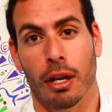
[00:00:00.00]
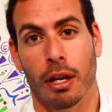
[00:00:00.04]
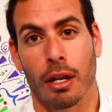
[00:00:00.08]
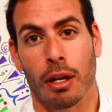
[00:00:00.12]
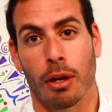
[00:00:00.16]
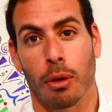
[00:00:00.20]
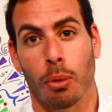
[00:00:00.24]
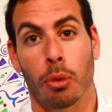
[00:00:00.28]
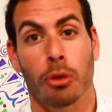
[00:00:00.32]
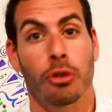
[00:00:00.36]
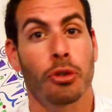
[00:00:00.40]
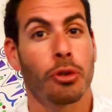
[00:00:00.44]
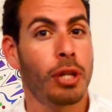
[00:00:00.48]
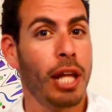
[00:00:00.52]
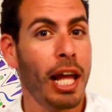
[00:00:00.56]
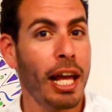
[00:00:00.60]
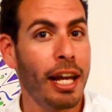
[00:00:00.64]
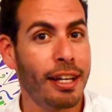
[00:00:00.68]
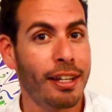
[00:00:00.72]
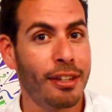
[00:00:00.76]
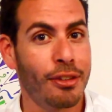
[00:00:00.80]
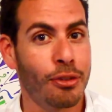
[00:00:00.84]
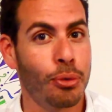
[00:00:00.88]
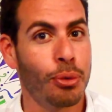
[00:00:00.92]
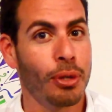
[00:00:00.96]
Would you
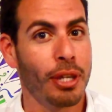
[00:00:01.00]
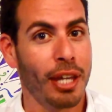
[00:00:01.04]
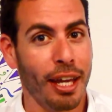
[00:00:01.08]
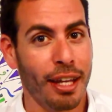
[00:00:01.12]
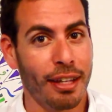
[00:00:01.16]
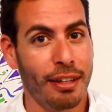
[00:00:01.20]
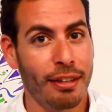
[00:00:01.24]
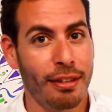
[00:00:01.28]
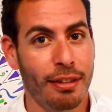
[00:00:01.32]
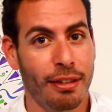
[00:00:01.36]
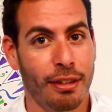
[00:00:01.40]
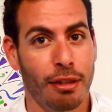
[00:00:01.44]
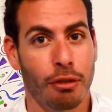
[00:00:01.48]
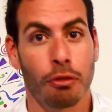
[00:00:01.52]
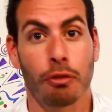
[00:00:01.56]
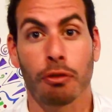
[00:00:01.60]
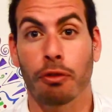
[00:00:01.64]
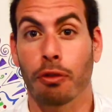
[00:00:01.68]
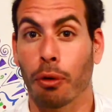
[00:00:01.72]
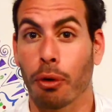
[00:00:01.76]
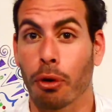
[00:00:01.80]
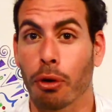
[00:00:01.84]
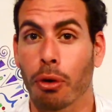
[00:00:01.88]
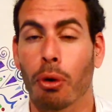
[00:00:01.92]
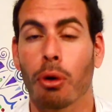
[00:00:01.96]
like to get
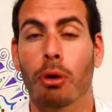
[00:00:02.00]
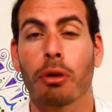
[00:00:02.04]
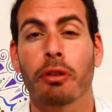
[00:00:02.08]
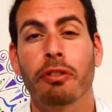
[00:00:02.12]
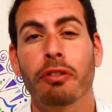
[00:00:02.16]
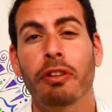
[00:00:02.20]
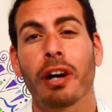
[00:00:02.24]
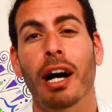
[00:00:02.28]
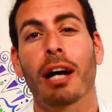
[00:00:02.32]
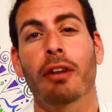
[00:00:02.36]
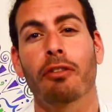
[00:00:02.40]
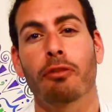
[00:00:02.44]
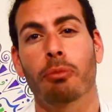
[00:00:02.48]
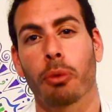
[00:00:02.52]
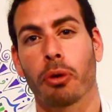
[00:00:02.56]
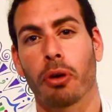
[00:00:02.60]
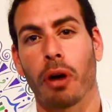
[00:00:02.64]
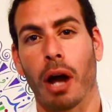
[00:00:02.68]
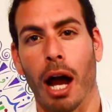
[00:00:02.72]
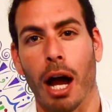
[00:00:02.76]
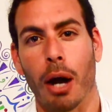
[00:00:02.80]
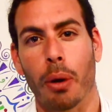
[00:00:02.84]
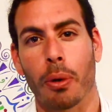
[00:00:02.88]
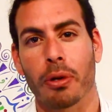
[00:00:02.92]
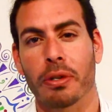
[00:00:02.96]
4 or 5 more
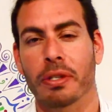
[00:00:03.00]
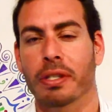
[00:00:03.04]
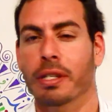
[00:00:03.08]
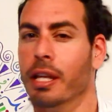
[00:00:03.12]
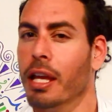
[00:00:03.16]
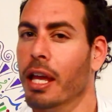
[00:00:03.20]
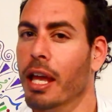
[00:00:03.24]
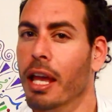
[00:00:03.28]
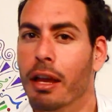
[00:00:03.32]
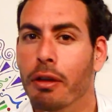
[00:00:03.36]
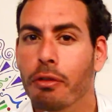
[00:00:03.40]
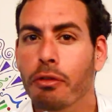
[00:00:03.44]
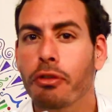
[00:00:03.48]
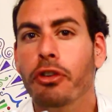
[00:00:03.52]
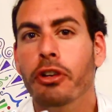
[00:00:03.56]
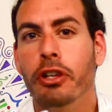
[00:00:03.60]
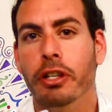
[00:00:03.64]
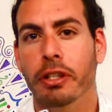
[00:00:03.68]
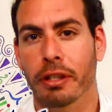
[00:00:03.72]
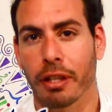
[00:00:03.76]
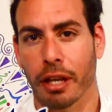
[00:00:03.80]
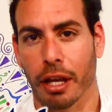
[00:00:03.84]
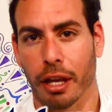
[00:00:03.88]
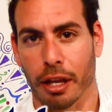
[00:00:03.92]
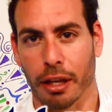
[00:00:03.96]
hours every
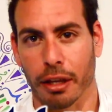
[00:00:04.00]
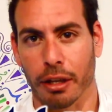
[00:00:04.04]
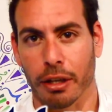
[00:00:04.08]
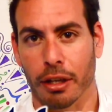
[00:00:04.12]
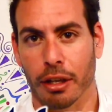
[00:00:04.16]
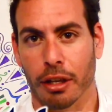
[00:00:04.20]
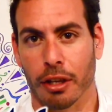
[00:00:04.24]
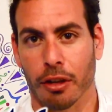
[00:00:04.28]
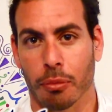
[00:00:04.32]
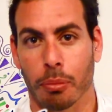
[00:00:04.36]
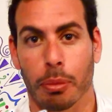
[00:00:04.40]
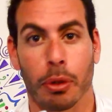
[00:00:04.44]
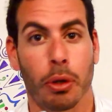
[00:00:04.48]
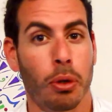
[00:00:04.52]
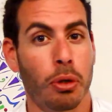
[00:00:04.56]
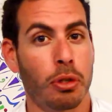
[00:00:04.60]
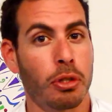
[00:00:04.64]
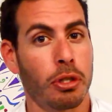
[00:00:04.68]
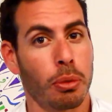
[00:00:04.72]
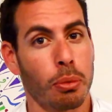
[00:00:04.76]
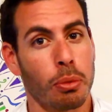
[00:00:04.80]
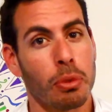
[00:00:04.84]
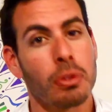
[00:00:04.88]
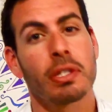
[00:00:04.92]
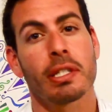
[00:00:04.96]
day because you
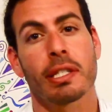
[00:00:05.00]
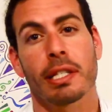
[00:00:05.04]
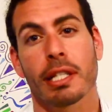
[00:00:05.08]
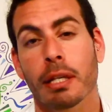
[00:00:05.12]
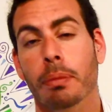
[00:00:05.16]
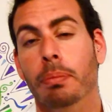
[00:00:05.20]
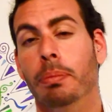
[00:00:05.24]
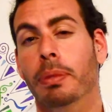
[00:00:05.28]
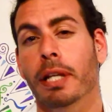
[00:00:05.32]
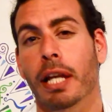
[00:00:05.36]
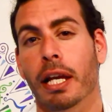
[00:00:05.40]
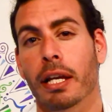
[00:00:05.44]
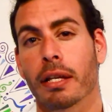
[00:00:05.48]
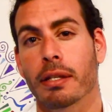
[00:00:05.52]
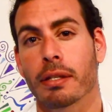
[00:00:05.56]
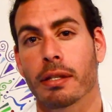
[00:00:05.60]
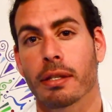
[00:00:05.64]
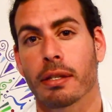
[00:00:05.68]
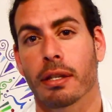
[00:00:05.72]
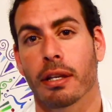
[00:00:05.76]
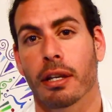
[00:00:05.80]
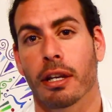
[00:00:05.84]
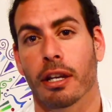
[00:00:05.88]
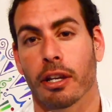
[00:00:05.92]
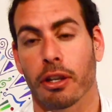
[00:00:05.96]
will sleep less,
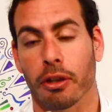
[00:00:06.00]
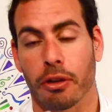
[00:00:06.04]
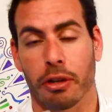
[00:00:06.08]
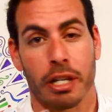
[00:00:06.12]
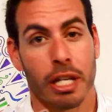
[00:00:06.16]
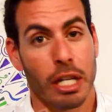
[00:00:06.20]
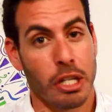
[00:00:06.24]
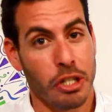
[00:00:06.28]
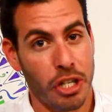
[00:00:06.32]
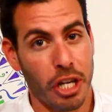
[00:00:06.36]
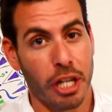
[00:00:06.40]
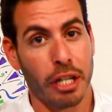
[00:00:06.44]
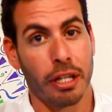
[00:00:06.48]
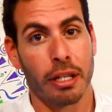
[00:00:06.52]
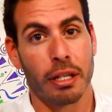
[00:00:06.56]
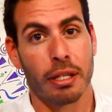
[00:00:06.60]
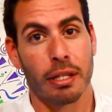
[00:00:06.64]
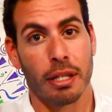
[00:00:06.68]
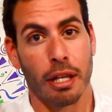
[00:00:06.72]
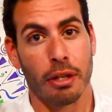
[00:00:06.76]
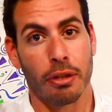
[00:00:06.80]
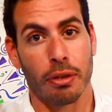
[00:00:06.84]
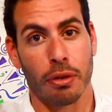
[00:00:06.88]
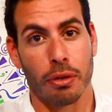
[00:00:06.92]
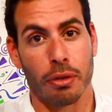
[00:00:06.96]
your energetic
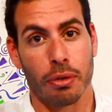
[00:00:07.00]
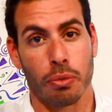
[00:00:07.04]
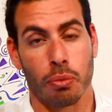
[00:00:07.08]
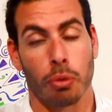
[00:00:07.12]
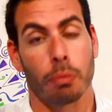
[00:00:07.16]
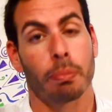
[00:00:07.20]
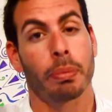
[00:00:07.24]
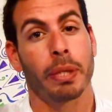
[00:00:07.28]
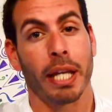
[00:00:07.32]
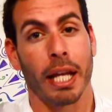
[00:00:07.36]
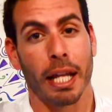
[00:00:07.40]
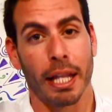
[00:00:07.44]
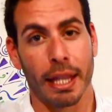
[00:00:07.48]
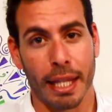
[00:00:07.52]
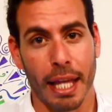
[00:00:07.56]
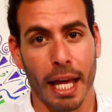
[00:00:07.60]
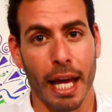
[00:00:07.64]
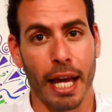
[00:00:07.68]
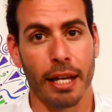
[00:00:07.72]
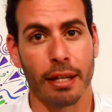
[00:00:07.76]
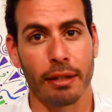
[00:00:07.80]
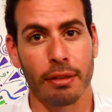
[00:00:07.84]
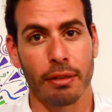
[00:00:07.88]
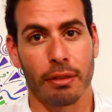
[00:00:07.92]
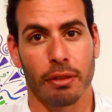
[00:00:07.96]
centers will be
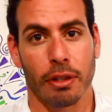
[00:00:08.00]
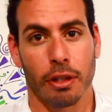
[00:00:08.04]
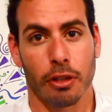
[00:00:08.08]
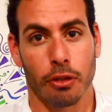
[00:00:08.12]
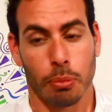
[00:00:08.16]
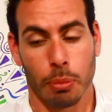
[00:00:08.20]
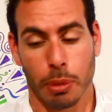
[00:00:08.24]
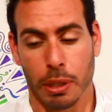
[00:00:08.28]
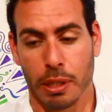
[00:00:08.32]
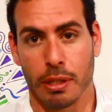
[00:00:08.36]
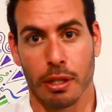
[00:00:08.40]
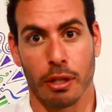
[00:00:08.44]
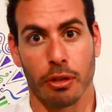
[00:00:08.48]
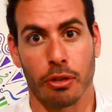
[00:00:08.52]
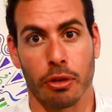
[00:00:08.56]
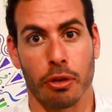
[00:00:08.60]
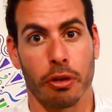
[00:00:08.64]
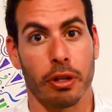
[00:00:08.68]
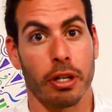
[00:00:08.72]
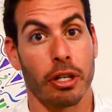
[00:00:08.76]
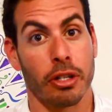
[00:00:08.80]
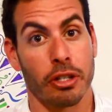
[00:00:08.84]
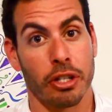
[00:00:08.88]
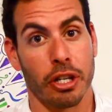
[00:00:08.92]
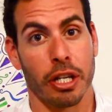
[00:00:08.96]
aligned? It means that your
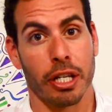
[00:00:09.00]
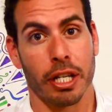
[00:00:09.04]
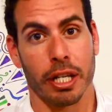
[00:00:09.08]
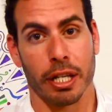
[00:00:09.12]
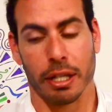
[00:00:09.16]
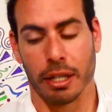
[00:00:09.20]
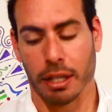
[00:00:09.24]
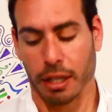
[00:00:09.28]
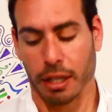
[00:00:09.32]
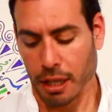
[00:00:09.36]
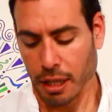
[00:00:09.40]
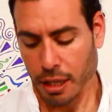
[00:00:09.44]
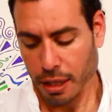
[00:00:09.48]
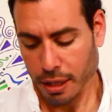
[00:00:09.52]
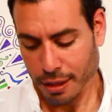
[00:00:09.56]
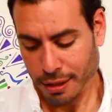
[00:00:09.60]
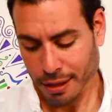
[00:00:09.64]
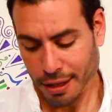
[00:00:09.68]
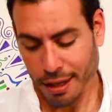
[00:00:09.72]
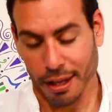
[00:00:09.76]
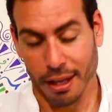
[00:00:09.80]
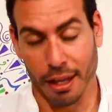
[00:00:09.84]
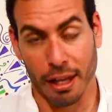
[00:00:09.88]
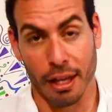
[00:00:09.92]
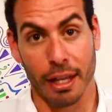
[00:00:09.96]
energetic
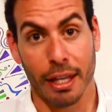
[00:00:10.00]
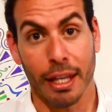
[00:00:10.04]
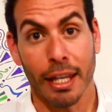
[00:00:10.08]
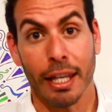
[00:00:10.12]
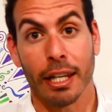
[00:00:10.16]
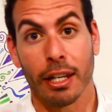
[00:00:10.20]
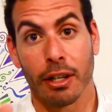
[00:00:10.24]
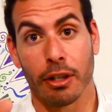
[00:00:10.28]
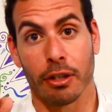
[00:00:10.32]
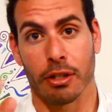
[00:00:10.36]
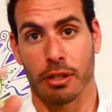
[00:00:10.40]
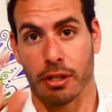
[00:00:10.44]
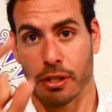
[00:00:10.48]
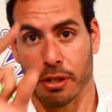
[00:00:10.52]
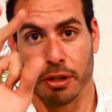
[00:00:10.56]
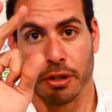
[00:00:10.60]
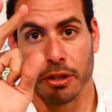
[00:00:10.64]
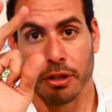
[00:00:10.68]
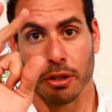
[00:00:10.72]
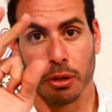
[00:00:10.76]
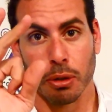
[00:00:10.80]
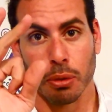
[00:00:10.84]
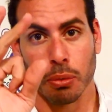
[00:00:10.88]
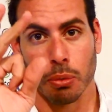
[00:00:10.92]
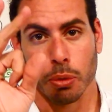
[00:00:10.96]
inner
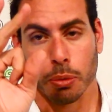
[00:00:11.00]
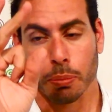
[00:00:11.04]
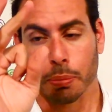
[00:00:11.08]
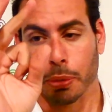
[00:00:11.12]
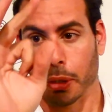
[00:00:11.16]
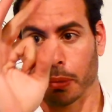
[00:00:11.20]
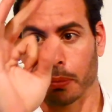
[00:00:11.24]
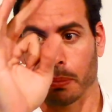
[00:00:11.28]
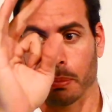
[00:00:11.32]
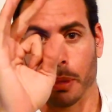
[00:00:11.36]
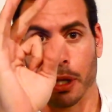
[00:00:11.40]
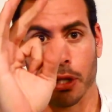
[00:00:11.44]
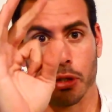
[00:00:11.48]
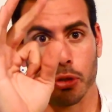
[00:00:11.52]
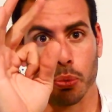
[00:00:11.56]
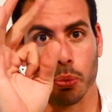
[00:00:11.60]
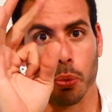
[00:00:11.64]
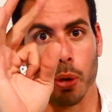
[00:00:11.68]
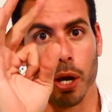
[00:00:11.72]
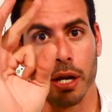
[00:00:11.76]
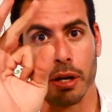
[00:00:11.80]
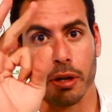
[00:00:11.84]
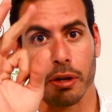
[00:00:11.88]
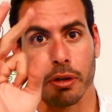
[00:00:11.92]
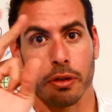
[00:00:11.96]
circle will be much
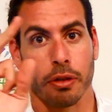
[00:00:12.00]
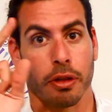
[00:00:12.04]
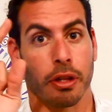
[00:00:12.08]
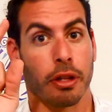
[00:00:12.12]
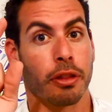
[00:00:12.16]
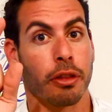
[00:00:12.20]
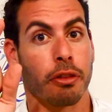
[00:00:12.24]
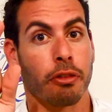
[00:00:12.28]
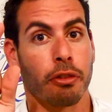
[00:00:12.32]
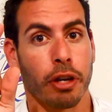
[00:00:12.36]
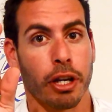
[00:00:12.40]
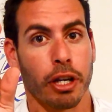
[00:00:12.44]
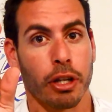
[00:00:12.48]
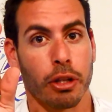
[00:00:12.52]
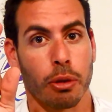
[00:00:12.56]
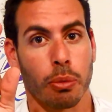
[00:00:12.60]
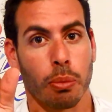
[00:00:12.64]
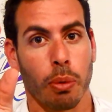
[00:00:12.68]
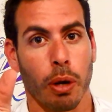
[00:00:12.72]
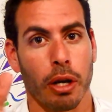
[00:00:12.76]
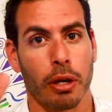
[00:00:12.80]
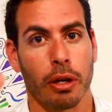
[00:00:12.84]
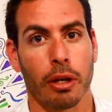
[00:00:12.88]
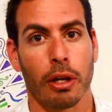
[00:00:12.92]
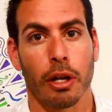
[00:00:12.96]
wider than the regular
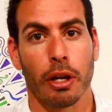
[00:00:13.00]
one.